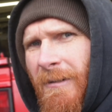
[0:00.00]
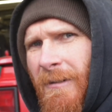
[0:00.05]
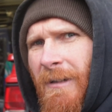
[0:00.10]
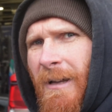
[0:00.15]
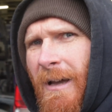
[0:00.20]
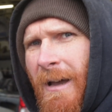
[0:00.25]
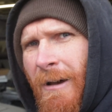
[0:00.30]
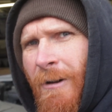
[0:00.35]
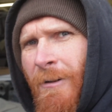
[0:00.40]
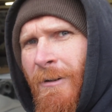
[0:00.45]

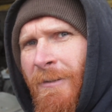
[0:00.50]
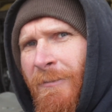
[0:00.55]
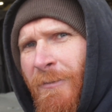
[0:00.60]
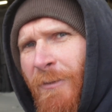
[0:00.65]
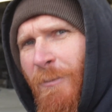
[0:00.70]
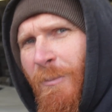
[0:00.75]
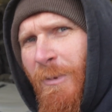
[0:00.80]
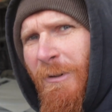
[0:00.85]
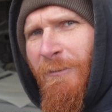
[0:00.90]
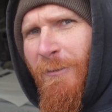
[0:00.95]
Now, if
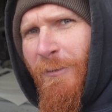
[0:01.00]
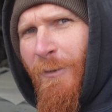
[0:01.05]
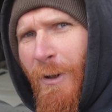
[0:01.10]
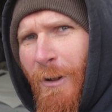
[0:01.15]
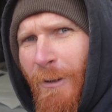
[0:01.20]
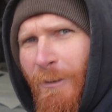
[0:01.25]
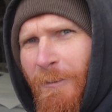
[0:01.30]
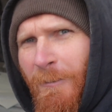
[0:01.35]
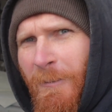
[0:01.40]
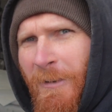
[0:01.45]
you've been
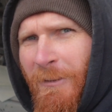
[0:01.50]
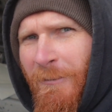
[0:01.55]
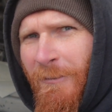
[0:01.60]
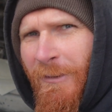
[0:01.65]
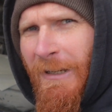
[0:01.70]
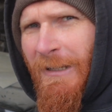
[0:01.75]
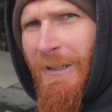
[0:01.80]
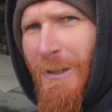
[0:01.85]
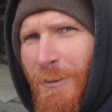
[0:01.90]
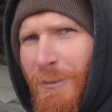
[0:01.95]
following my
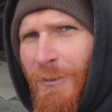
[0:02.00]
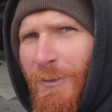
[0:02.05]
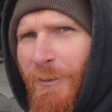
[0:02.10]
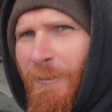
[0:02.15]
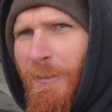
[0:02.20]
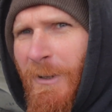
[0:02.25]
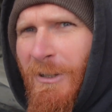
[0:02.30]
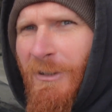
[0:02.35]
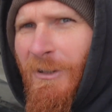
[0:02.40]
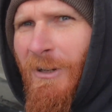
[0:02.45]
videos
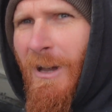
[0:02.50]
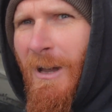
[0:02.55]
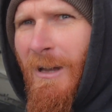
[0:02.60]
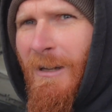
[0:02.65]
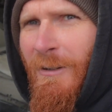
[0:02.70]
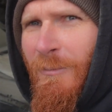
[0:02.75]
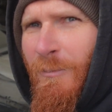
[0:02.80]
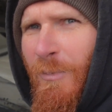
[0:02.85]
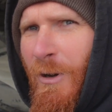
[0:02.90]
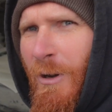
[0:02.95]
from the
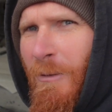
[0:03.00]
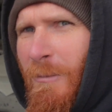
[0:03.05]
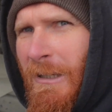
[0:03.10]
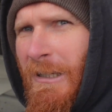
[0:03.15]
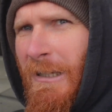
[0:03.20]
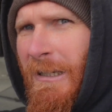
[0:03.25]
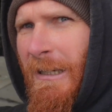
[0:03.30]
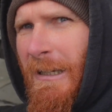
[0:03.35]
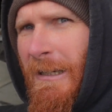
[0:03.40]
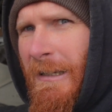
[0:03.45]
start, you've probably
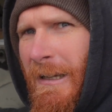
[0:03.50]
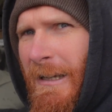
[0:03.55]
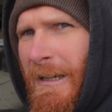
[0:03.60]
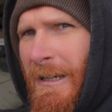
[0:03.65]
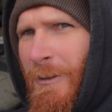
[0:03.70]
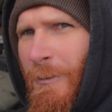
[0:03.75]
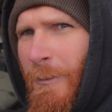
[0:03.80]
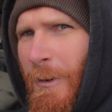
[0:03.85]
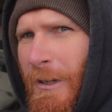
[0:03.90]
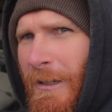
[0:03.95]
seen
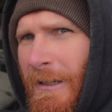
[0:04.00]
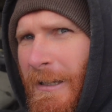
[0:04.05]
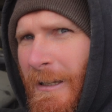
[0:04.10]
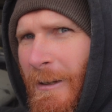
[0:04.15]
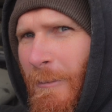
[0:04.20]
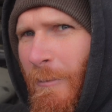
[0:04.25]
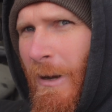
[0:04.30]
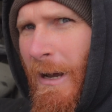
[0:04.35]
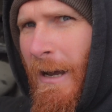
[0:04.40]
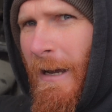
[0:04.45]
this one in
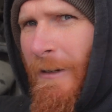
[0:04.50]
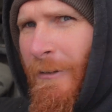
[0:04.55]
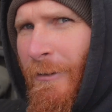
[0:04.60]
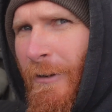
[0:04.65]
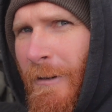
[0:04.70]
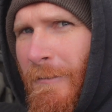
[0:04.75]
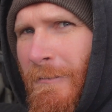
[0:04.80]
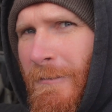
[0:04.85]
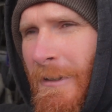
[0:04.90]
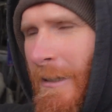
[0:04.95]
the
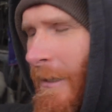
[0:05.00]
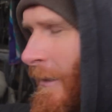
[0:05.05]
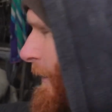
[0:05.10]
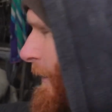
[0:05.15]
background.